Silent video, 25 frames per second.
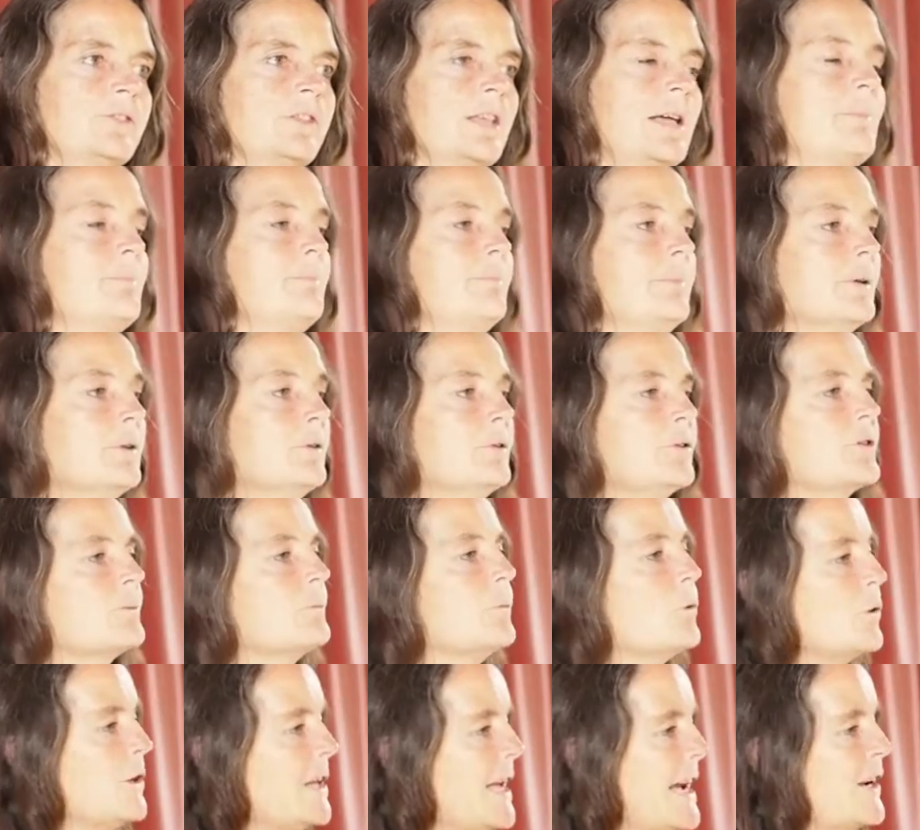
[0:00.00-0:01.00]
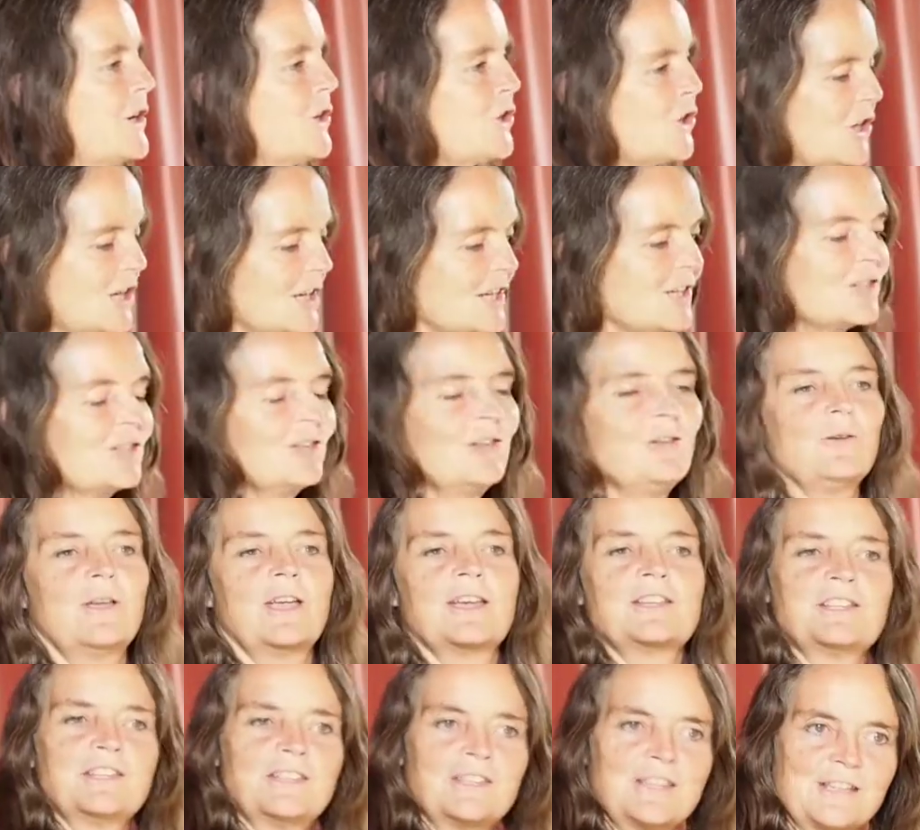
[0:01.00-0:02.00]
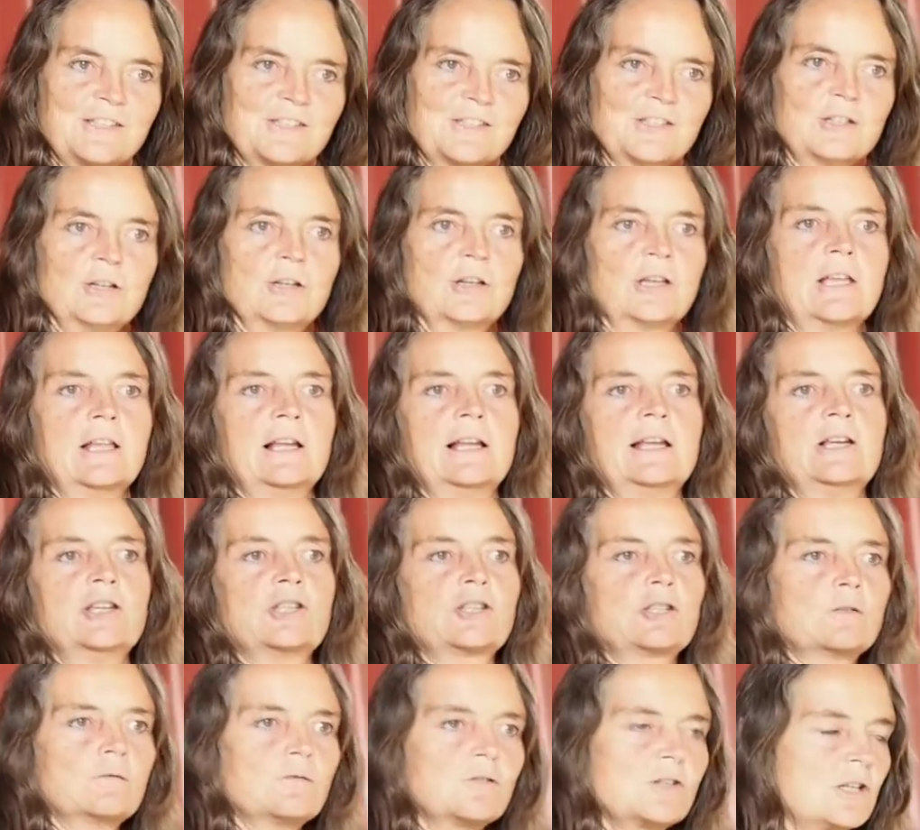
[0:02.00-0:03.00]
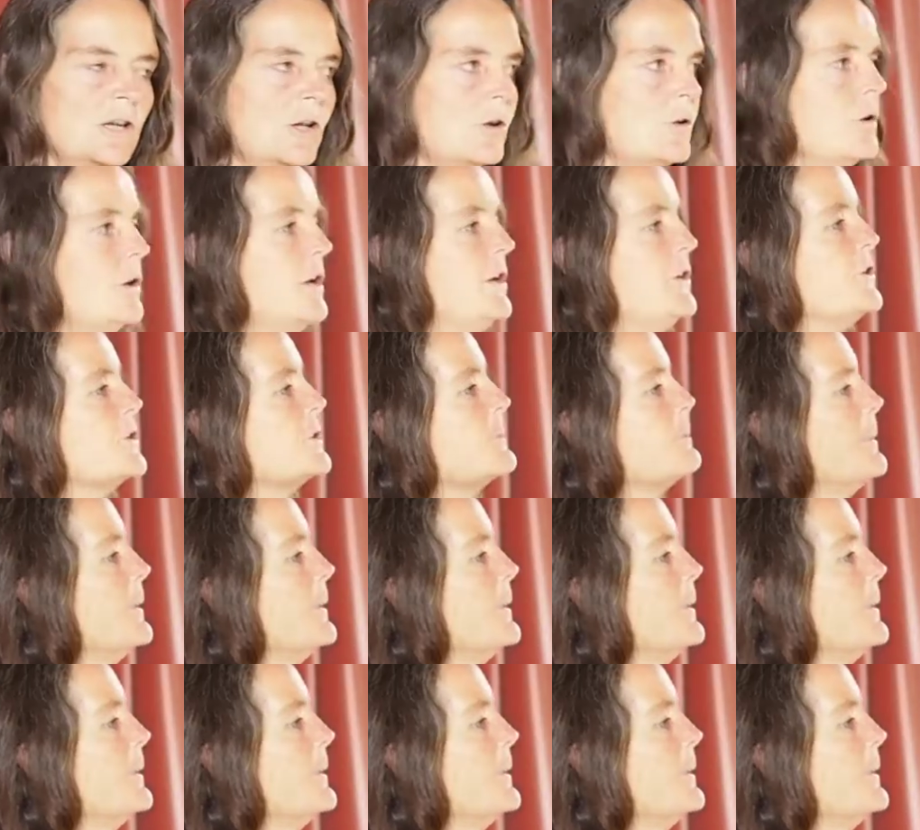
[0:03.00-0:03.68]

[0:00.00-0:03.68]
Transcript: that builds more yang chi, so you get in that circulation of slowly just